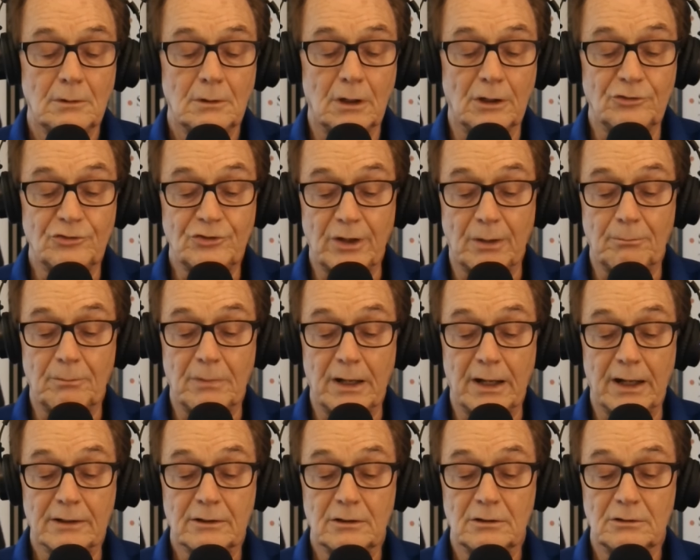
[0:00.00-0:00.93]
I stepped
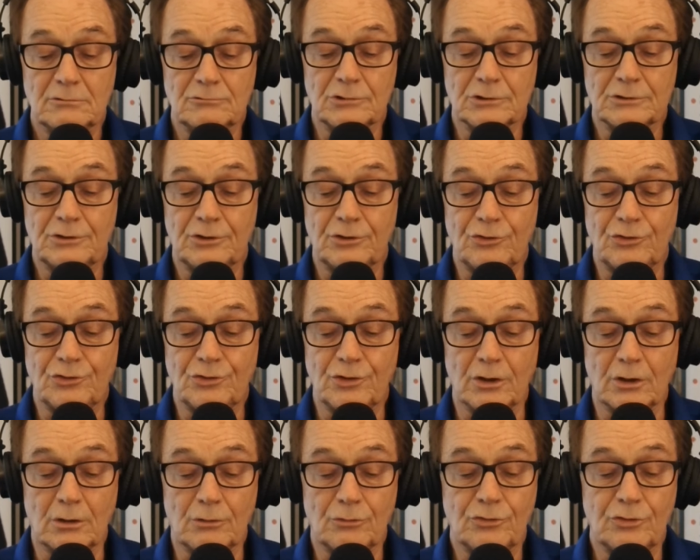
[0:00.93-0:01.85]
back, looked at the
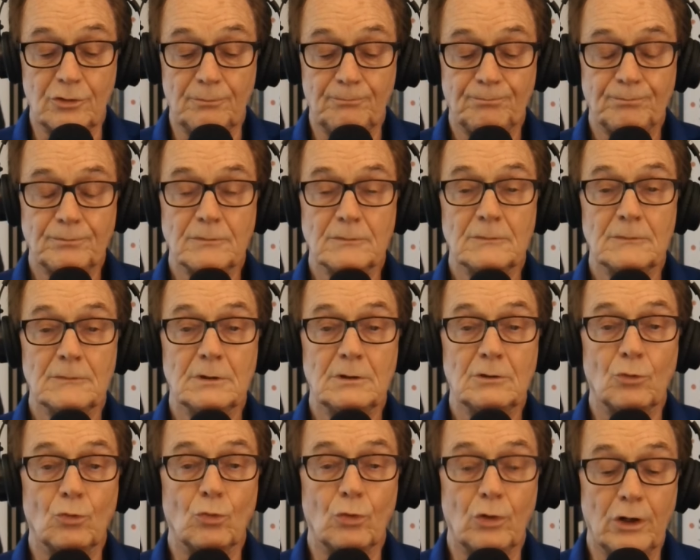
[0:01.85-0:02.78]
shelves.
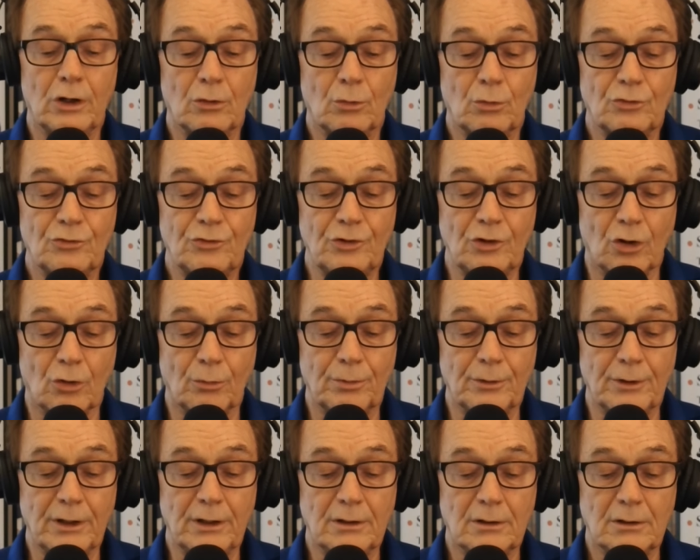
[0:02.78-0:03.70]
Where was the
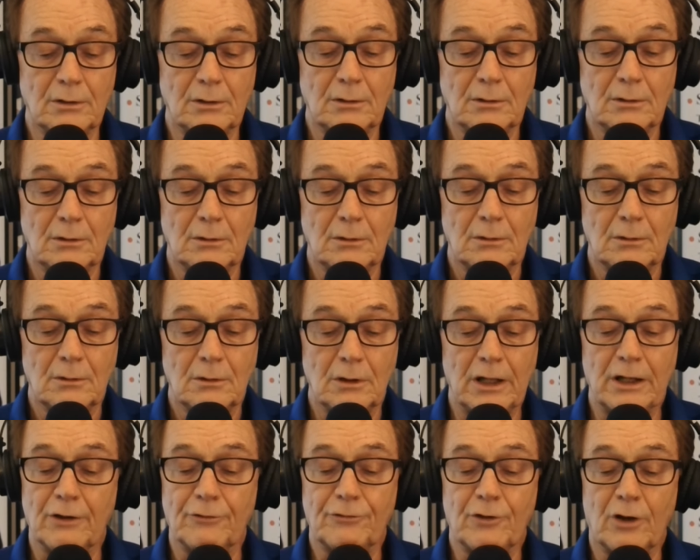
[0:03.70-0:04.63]
opening?
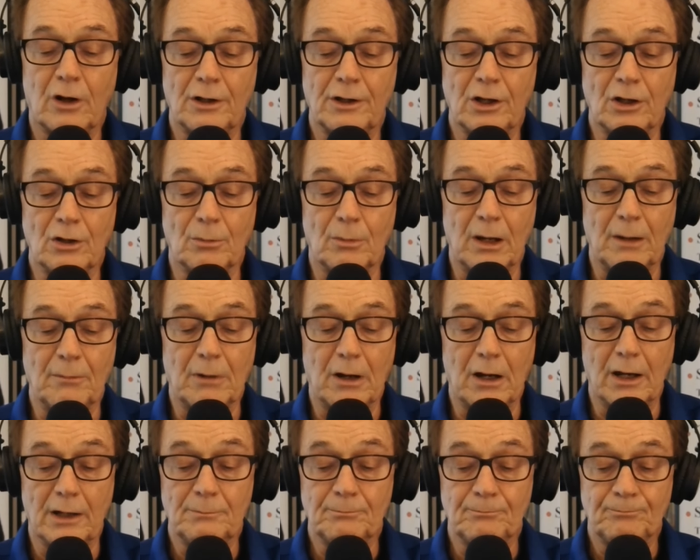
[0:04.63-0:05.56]
And a thought entered my
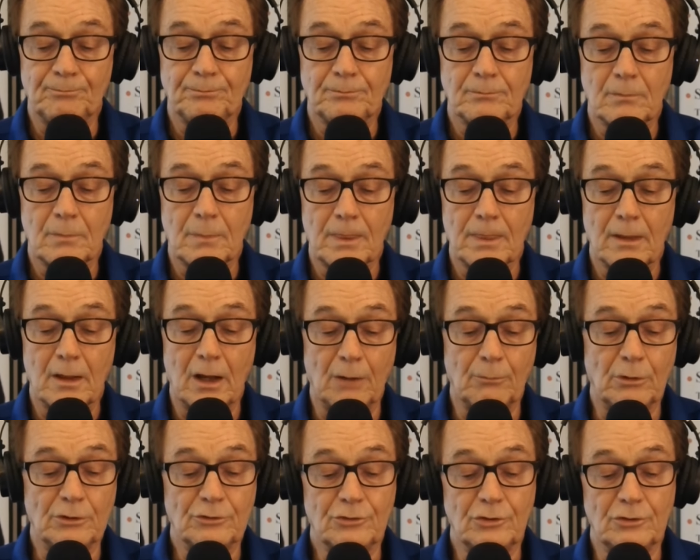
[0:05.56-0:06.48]
mind. I
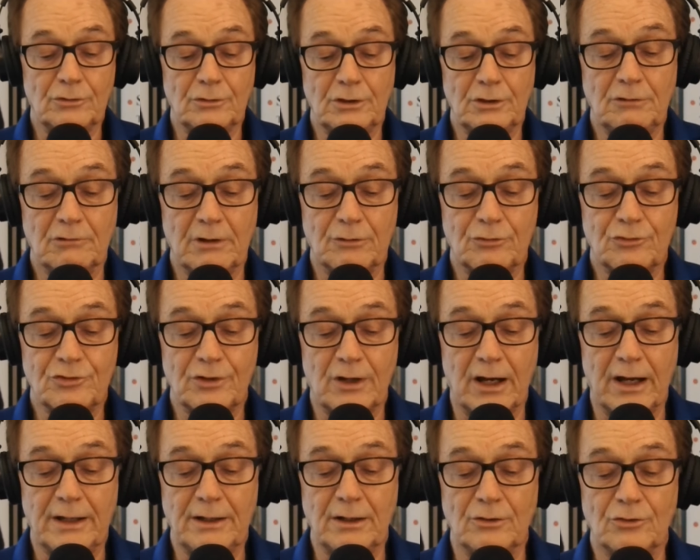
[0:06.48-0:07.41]
went to left
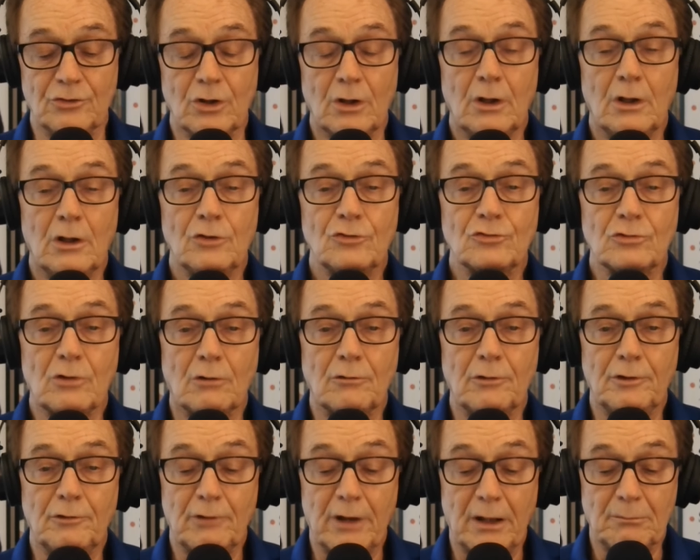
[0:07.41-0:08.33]
side and
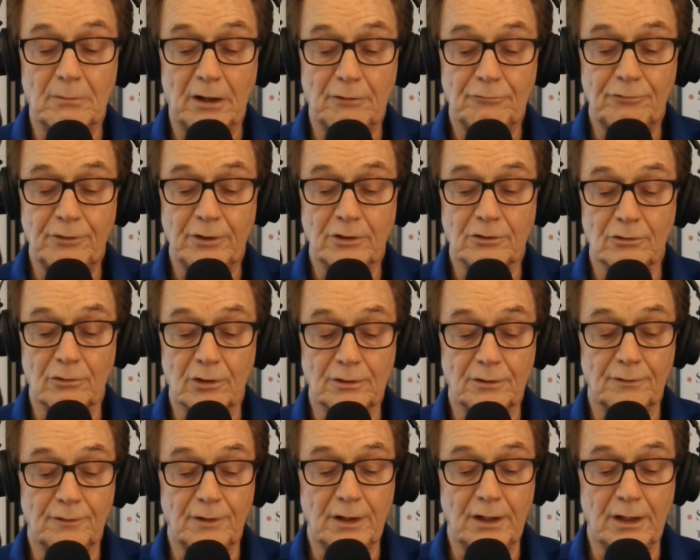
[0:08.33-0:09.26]
slowly ran my finger
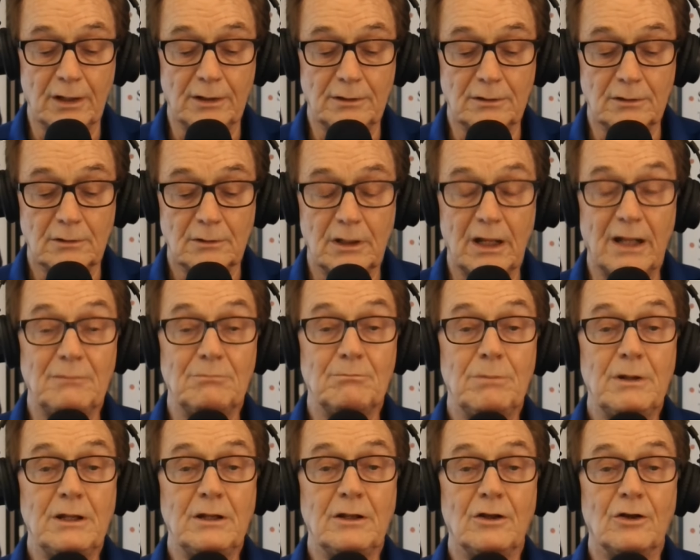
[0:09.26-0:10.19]
under the end, and
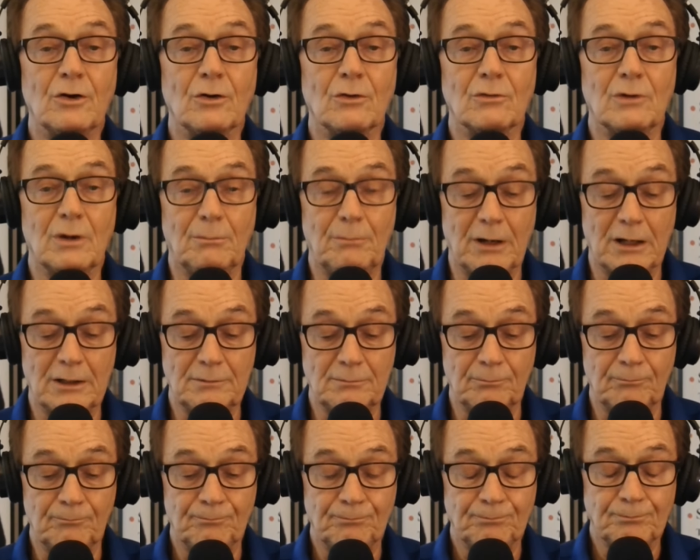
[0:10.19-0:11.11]
bingo, a
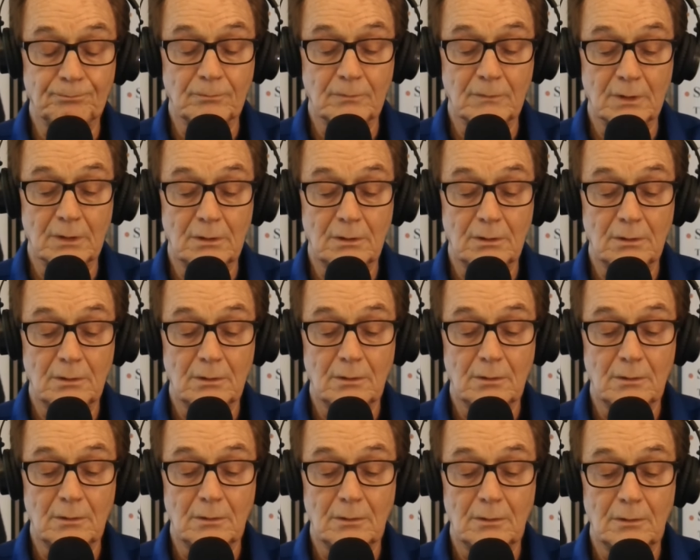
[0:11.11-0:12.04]
button.
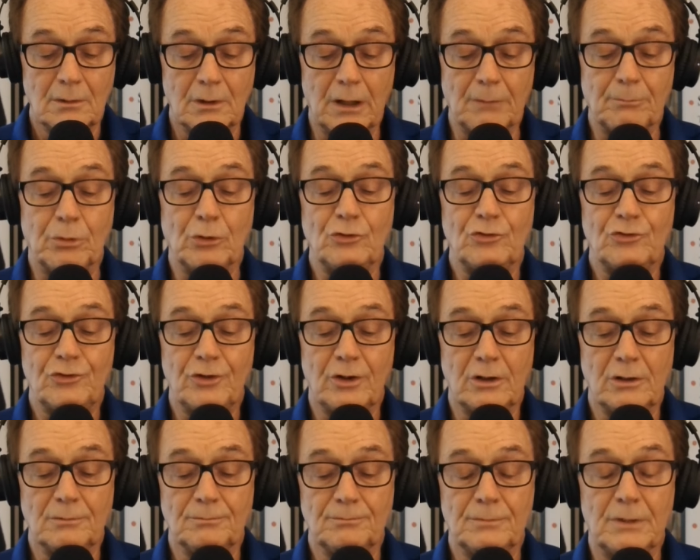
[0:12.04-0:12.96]
I pushed
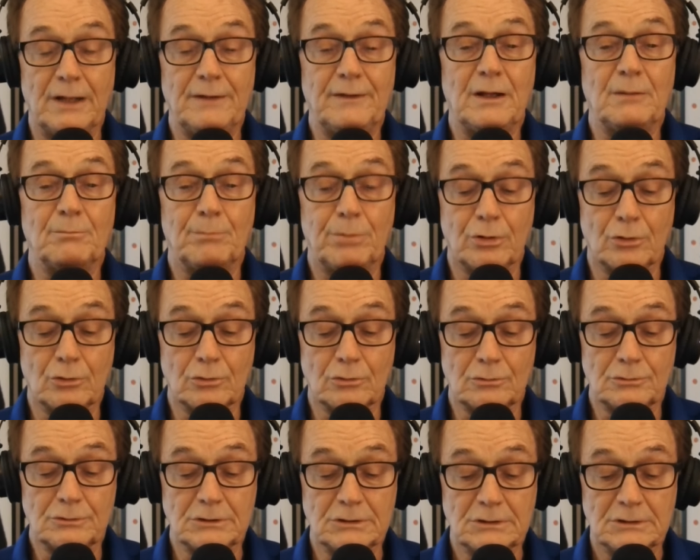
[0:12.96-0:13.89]
it and then
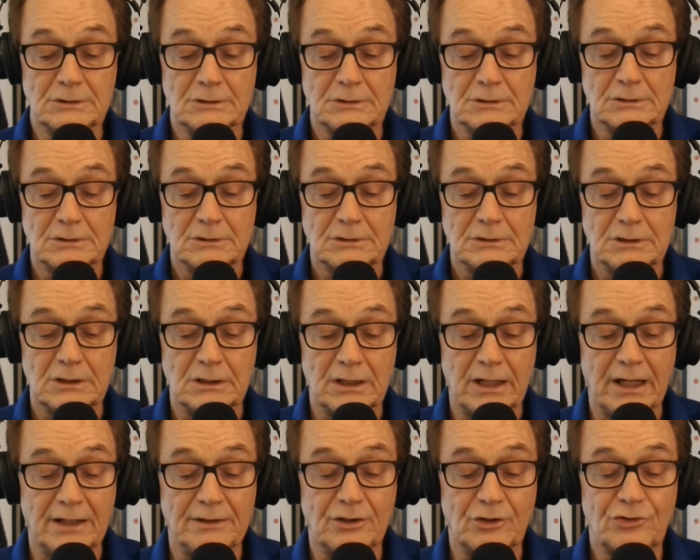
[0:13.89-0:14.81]
pulled,
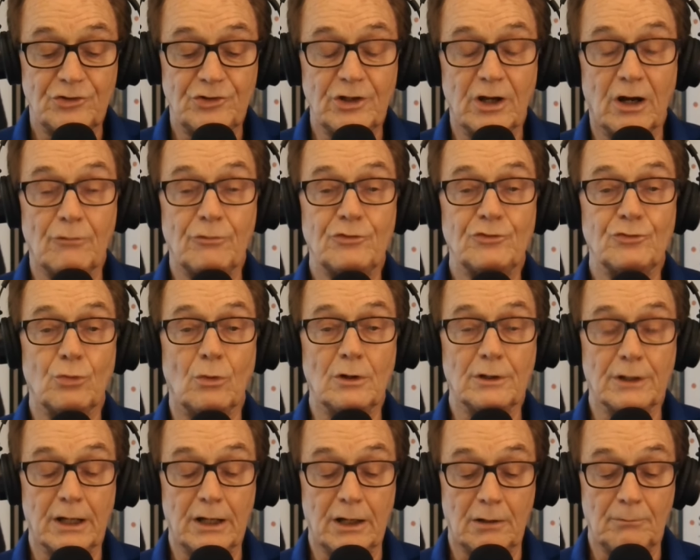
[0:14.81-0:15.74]
and the shelf
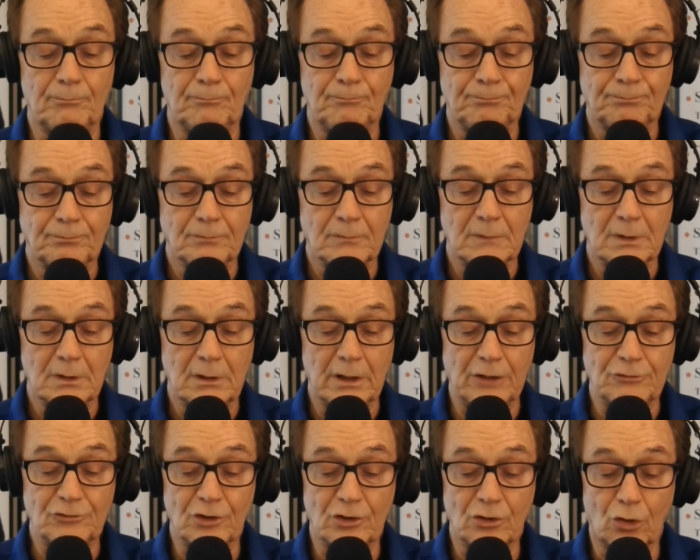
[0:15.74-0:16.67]
swung out.
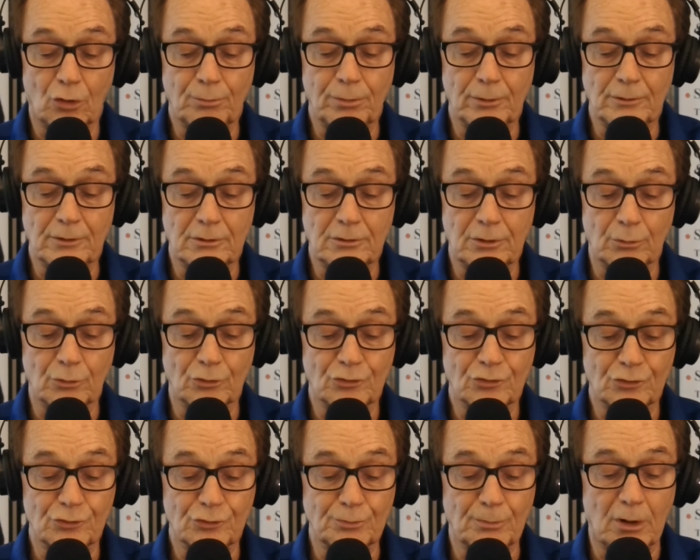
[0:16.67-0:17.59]
As it opened, there
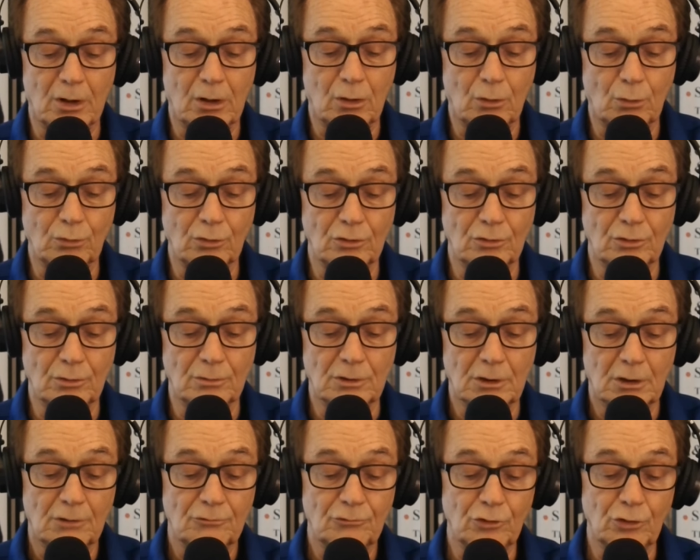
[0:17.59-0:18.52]
was a small
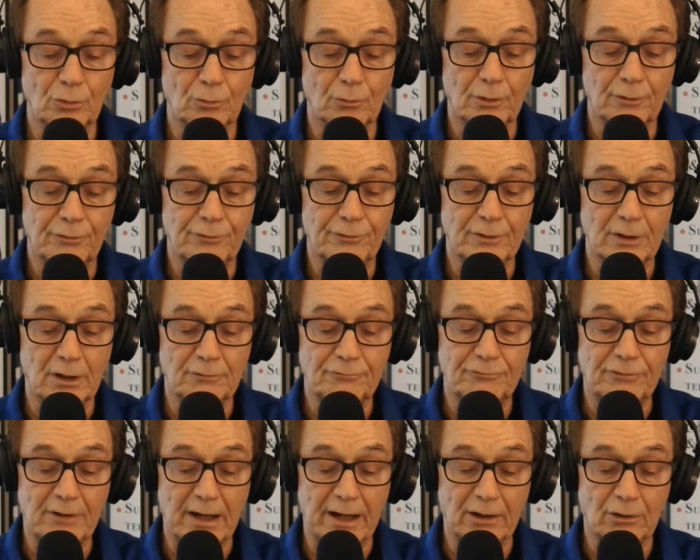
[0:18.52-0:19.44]
room with
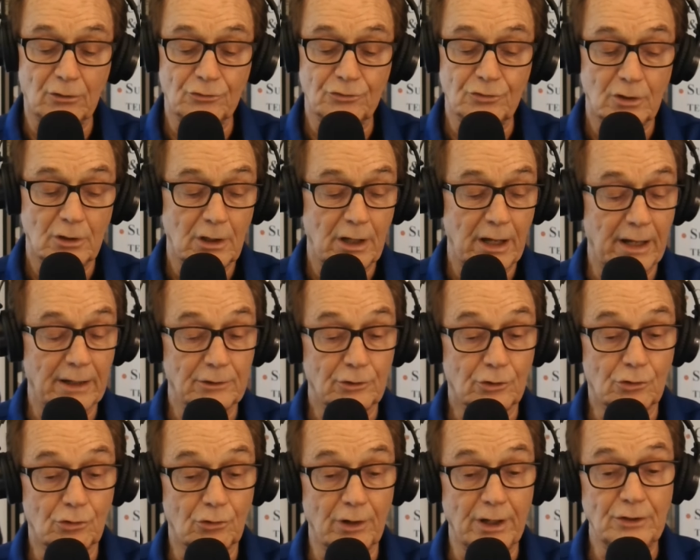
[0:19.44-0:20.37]
files and
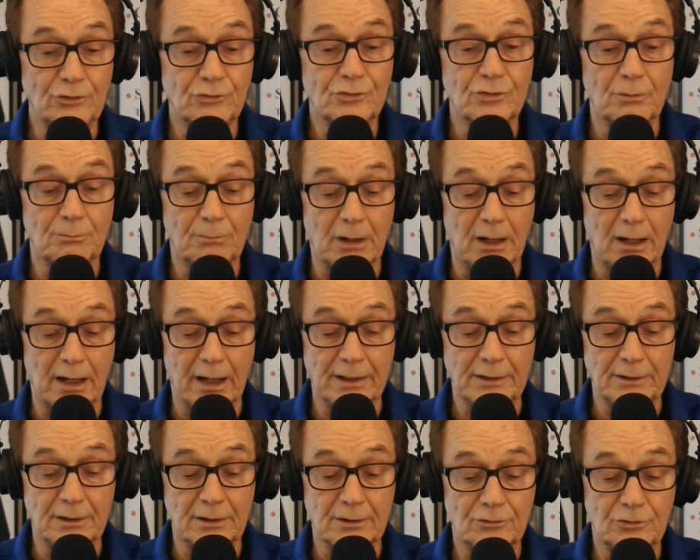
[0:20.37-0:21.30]
crates
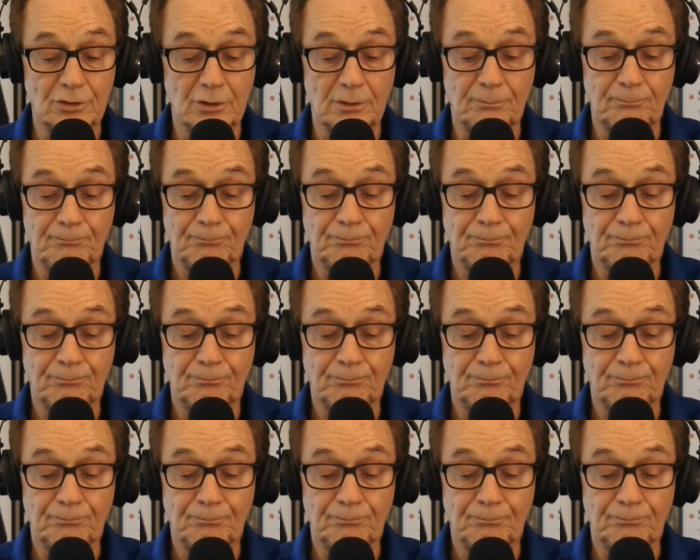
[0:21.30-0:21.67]
behind it.